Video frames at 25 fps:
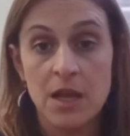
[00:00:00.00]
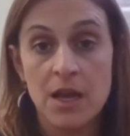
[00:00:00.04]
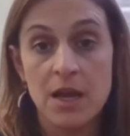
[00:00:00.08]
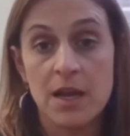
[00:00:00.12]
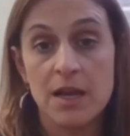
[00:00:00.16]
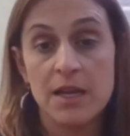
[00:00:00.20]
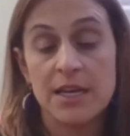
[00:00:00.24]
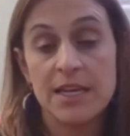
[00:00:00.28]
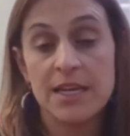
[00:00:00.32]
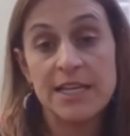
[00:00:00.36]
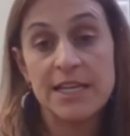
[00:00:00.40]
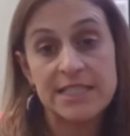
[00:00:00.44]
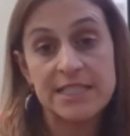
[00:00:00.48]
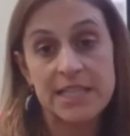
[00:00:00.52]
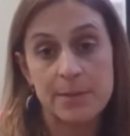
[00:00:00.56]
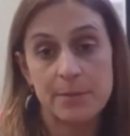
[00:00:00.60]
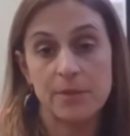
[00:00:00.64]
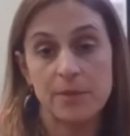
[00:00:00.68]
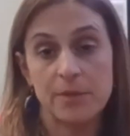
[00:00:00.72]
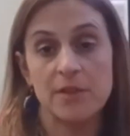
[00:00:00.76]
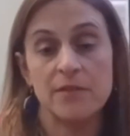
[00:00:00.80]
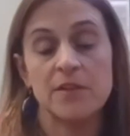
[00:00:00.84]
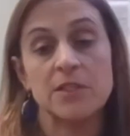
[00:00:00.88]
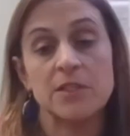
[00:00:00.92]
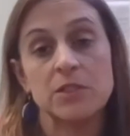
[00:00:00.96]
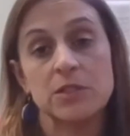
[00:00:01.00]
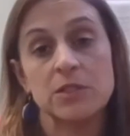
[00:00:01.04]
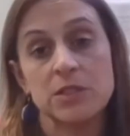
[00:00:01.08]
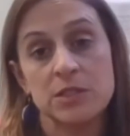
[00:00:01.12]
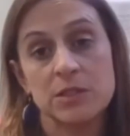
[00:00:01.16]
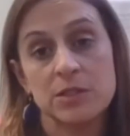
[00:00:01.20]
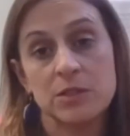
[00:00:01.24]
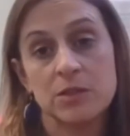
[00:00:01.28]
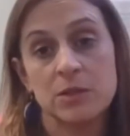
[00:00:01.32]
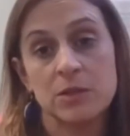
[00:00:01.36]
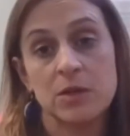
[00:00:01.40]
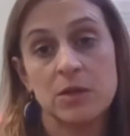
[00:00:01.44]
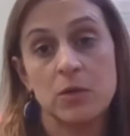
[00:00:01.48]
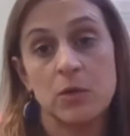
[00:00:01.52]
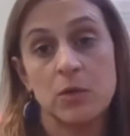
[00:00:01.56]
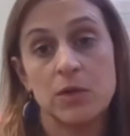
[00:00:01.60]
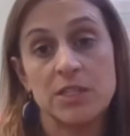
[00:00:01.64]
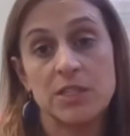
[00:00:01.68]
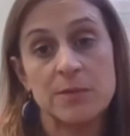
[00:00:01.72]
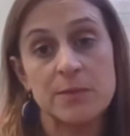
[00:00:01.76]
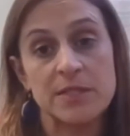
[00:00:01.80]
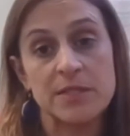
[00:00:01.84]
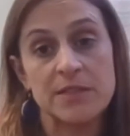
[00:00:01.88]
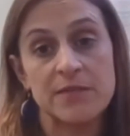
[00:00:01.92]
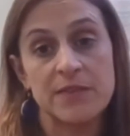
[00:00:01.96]
An example of a
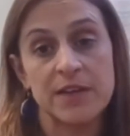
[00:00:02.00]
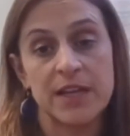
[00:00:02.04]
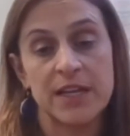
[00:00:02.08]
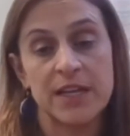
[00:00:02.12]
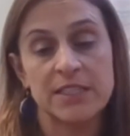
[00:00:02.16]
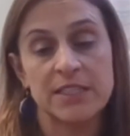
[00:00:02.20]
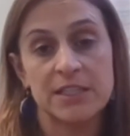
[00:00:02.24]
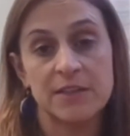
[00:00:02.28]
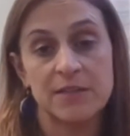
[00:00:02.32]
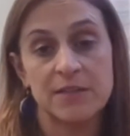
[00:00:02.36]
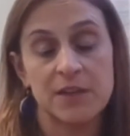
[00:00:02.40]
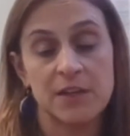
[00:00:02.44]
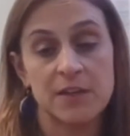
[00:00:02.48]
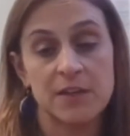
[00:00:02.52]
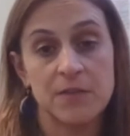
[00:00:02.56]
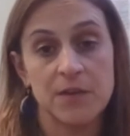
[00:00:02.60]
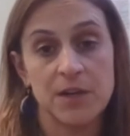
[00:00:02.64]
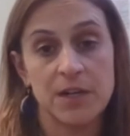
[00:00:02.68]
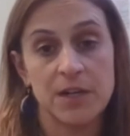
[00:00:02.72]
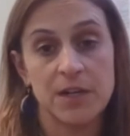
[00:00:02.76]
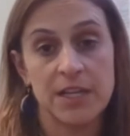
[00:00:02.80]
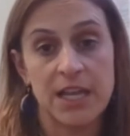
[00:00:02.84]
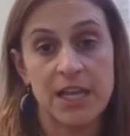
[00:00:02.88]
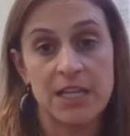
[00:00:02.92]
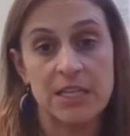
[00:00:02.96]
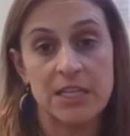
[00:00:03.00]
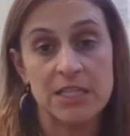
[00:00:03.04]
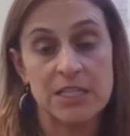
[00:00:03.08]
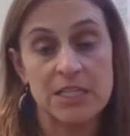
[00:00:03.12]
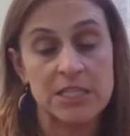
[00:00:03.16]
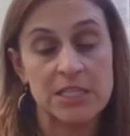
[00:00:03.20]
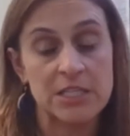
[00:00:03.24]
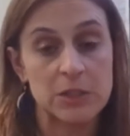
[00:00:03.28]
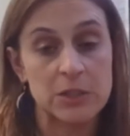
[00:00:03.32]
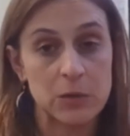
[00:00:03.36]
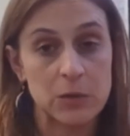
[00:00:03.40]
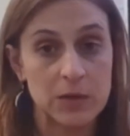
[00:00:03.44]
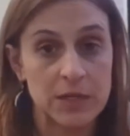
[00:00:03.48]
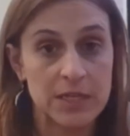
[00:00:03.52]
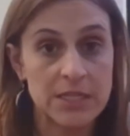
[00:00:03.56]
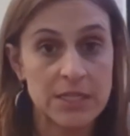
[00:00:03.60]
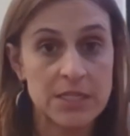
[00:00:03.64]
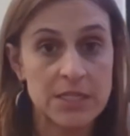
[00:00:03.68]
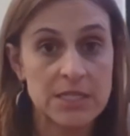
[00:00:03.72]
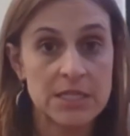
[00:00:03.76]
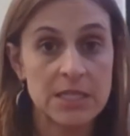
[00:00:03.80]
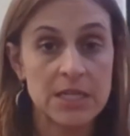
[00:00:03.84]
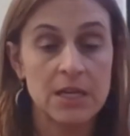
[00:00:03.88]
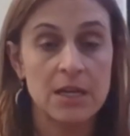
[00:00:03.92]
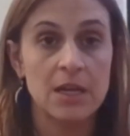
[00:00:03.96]
school specific activity for GATE
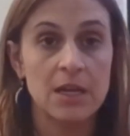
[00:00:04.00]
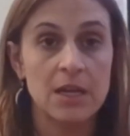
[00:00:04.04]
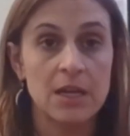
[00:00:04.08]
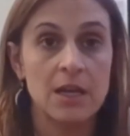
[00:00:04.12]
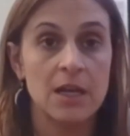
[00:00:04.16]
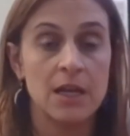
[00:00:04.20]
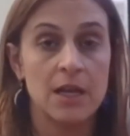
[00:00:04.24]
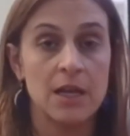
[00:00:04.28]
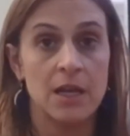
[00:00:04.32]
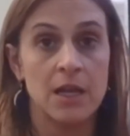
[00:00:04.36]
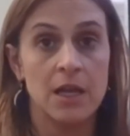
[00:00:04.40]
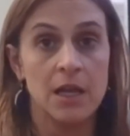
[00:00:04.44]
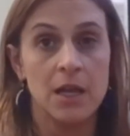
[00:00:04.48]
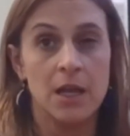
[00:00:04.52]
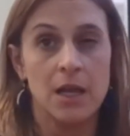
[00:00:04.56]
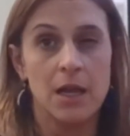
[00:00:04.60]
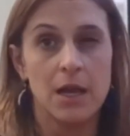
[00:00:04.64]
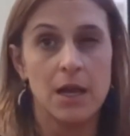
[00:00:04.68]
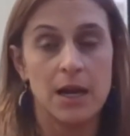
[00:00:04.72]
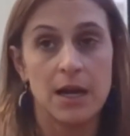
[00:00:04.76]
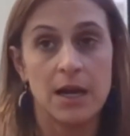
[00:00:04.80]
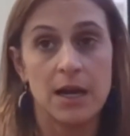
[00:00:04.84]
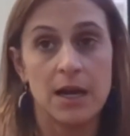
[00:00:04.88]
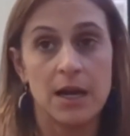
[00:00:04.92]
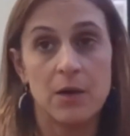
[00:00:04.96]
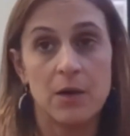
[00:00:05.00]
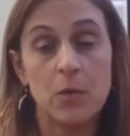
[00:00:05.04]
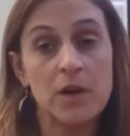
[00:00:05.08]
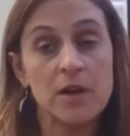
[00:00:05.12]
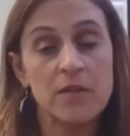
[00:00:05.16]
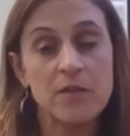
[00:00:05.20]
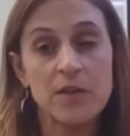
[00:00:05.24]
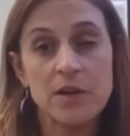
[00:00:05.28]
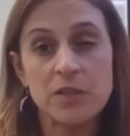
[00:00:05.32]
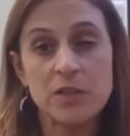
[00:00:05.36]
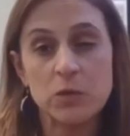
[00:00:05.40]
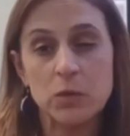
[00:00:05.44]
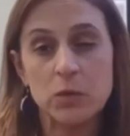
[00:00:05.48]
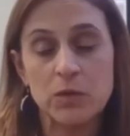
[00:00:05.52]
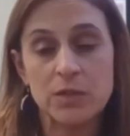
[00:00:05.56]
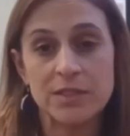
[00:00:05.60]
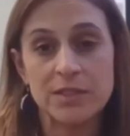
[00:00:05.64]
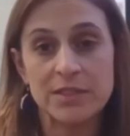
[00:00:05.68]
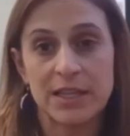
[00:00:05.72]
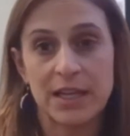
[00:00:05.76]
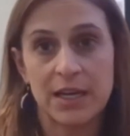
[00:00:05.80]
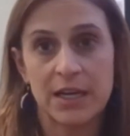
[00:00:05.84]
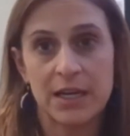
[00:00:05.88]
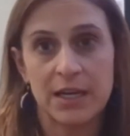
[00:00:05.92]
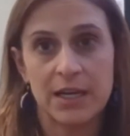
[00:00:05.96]
students. One of our
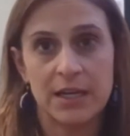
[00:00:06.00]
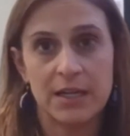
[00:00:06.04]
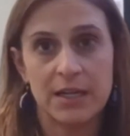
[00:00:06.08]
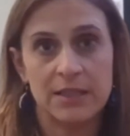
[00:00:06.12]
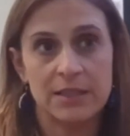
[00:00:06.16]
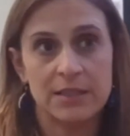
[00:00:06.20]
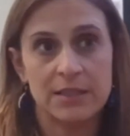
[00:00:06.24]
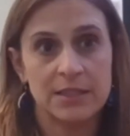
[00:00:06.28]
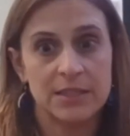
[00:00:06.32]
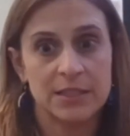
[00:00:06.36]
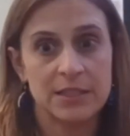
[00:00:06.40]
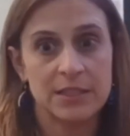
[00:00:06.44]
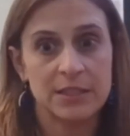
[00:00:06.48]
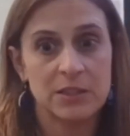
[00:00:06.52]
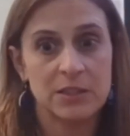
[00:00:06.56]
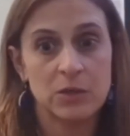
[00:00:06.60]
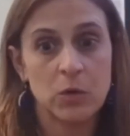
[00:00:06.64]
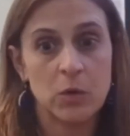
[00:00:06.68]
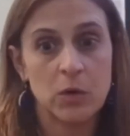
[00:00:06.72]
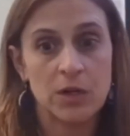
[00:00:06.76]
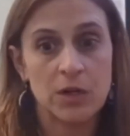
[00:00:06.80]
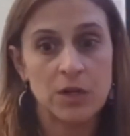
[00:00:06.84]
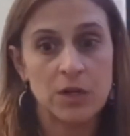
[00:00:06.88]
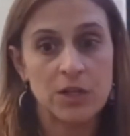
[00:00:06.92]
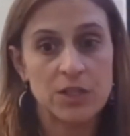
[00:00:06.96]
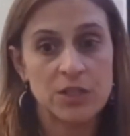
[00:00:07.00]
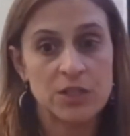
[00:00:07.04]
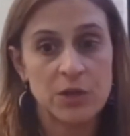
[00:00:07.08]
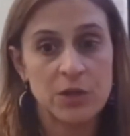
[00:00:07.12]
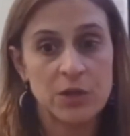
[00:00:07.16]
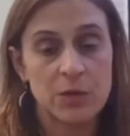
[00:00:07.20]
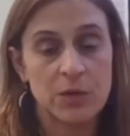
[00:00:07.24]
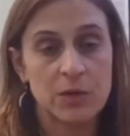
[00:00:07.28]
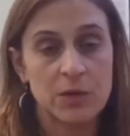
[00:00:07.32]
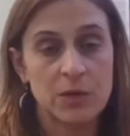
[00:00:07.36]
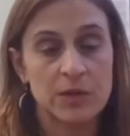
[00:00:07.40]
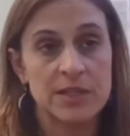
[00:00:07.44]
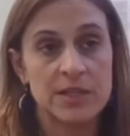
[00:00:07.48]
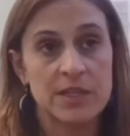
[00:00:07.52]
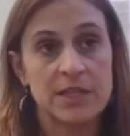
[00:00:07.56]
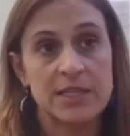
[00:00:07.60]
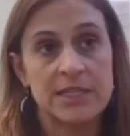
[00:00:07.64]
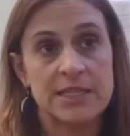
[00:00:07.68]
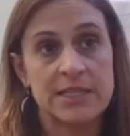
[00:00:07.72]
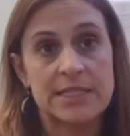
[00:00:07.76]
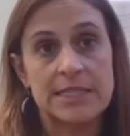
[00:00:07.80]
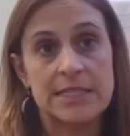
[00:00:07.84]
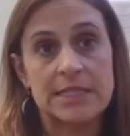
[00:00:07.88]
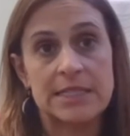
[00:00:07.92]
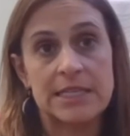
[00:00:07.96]
schools at Cornerstone
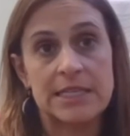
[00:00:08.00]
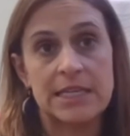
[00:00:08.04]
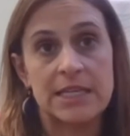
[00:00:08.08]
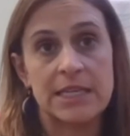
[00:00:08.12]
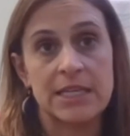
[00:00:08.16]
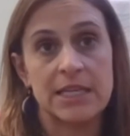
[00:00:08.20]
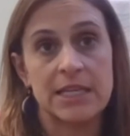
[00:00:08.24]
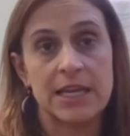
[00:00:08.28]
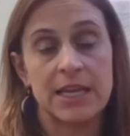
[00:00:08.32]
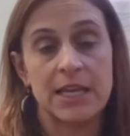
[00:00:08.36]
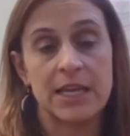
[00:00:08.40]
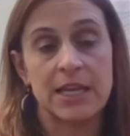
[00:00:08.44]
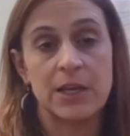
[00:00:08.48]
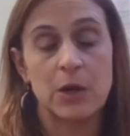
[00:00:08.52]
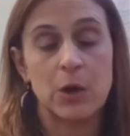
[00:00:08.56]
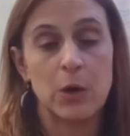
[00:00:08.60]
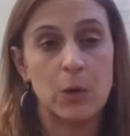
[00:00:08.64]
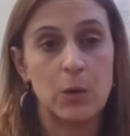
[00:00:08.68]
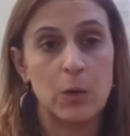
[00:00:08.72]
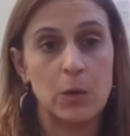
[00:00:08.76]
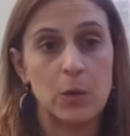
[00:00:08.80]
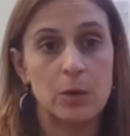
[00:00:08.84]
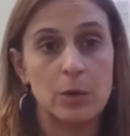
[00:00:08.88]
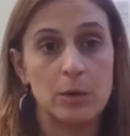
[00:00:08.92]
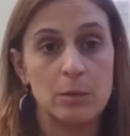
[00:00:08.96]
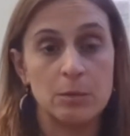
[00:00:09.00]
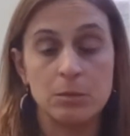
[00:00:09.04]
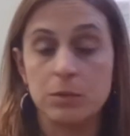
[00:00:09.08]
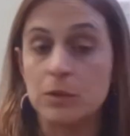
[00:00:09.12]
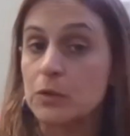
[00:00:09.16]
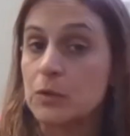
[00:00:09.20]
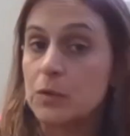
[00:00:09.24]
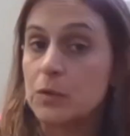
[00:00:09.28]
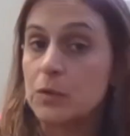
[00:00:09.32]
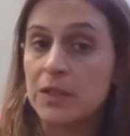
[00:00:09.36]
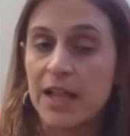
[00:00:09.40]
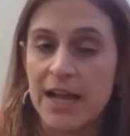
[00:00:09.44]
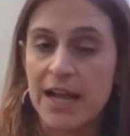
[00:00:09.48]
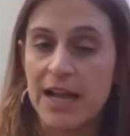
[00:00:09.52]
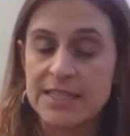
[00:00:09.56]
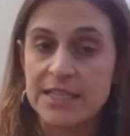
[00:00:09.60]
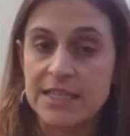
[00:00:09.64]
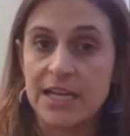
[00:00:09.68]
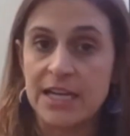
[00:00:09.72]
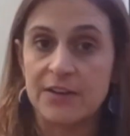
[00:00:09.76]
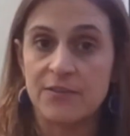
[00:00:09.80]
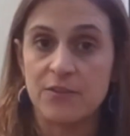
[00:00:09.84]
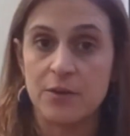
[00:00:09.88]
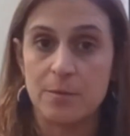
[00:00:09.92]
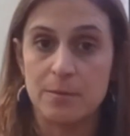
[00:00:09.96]
is leading a Code Blue class,
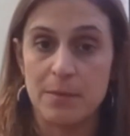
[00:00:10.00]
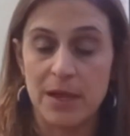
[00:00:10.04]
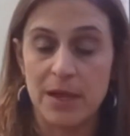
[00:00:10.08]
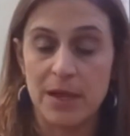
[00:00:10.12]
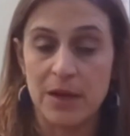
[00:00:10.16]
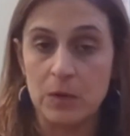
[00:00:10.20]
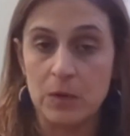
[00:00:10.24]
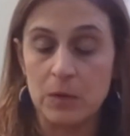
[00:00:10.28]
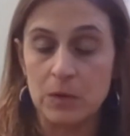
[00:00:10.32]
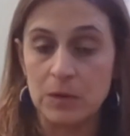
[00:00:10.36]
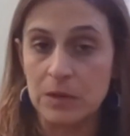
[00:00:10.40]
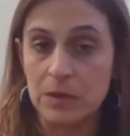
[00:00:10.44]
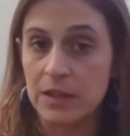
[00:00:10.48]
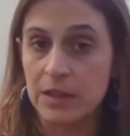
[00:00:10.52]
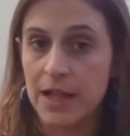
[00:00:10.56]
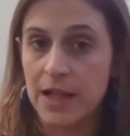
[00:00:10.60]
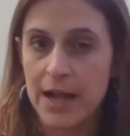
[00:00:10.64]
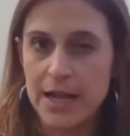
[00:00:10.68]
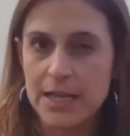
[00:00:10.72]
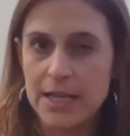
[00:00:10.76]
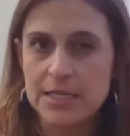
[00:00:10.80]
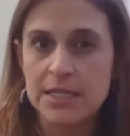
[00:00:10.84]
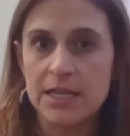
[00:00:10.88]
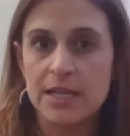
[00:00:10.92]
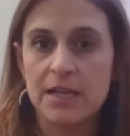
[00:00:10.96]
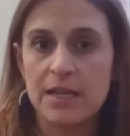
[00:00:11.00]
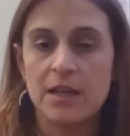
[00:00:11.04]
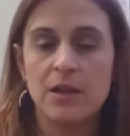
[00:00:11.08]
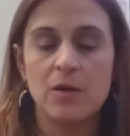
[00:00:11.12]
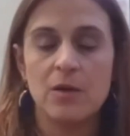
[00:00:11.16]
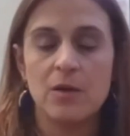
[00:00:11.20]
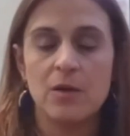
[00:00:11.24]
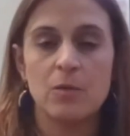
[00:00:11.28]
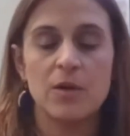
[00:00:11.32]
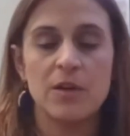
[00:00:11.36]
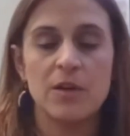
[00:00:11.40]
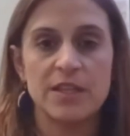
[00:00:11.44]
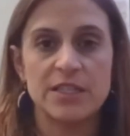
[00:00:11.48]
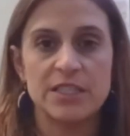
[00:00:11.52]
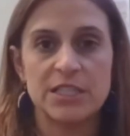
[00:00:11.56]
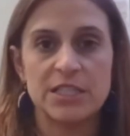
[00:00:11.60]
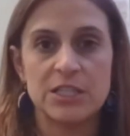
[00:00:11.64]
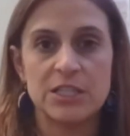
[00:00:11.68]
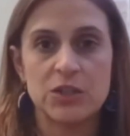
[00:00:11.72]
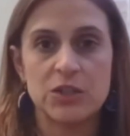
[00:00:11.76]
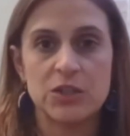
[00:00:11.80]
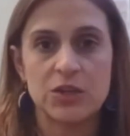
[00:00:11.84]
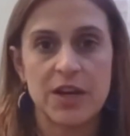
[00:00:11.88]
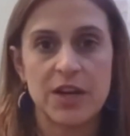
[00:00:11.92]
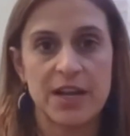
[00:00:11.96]
kind of a medical class, where the
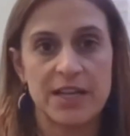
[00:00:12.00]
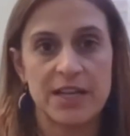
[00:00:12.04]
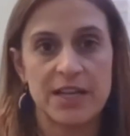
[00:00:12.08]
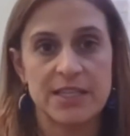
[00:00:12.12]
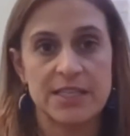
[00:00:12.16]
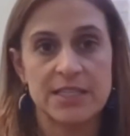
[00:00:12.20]
teacher